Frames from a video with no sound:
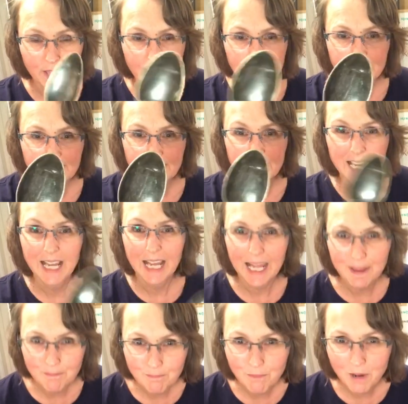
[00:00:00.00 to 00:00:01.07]
Let me know
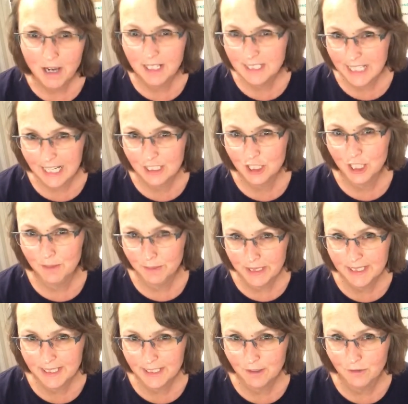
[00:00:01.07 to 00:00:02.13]
if you do. The
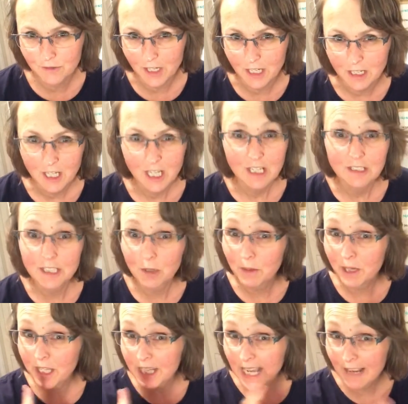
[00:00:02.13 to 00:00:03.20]
reverse side.
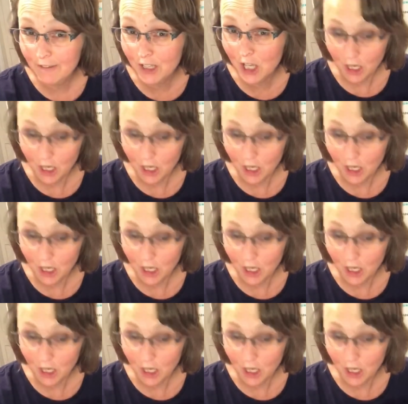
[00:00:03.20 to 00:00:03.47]
Ooh,